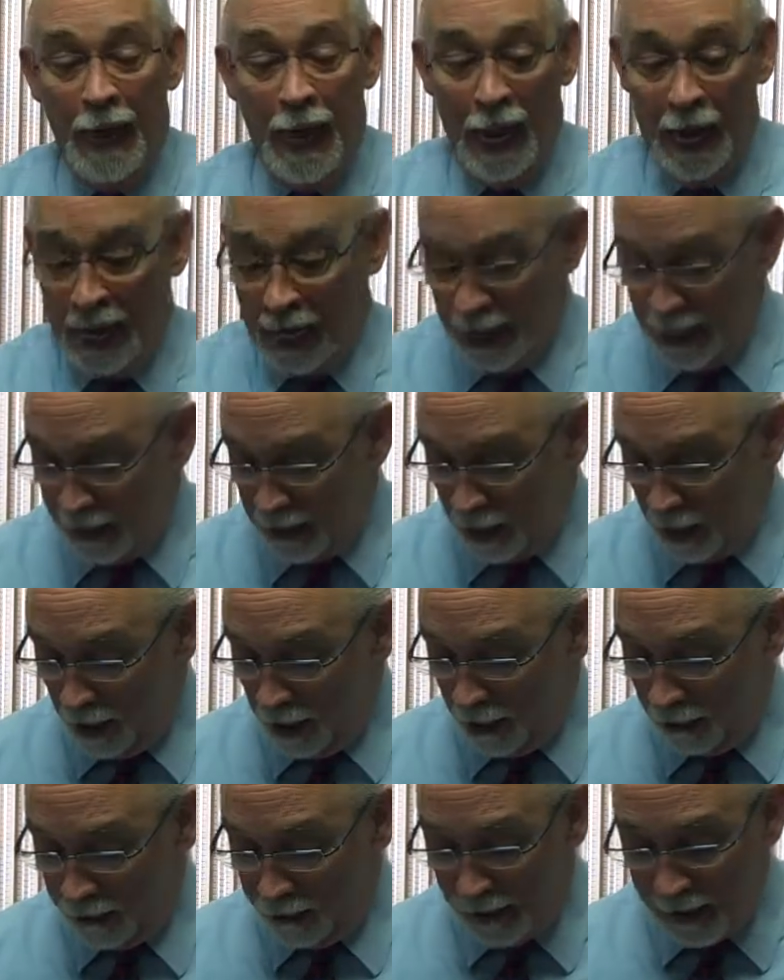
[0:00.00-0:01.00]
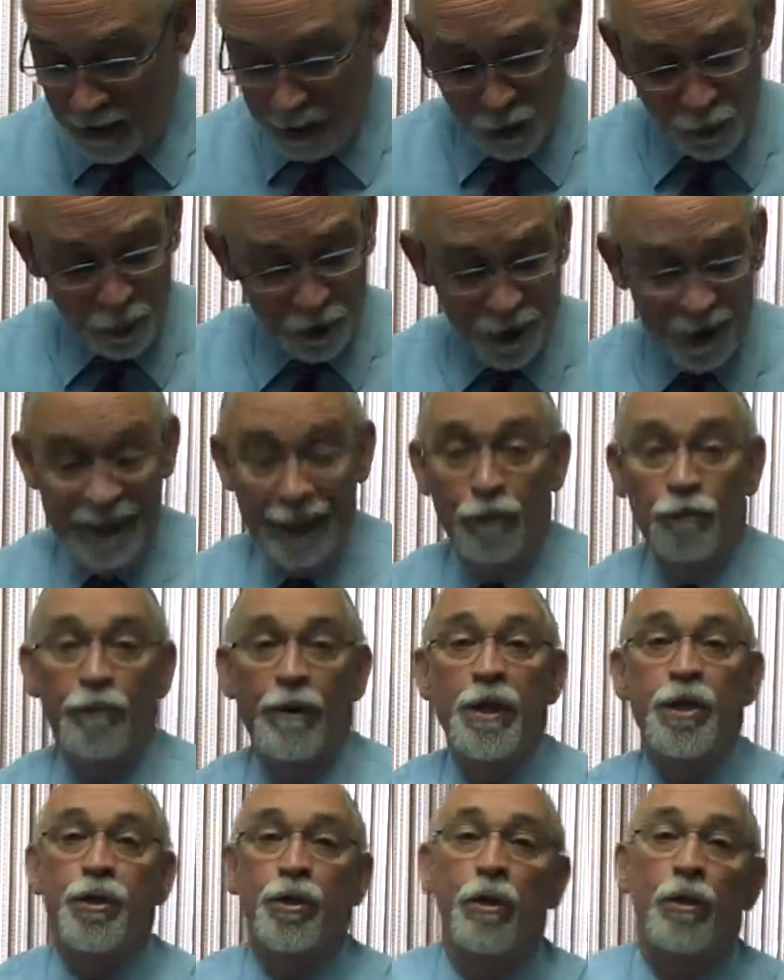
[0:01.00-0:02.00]
And this was the
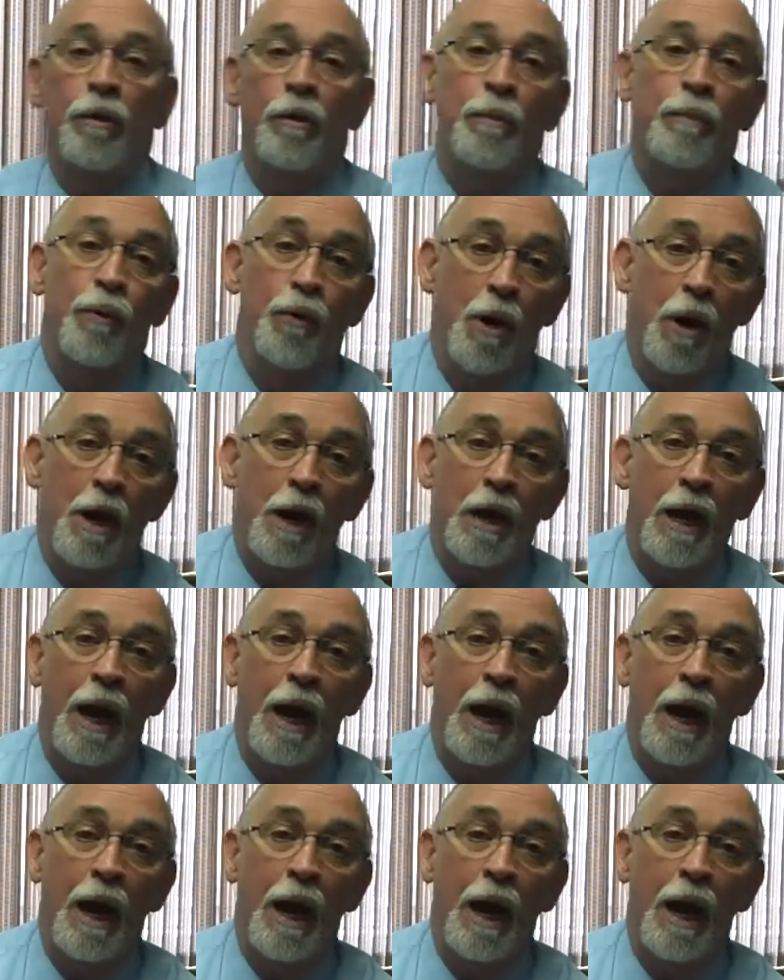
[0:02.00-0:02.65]
original book.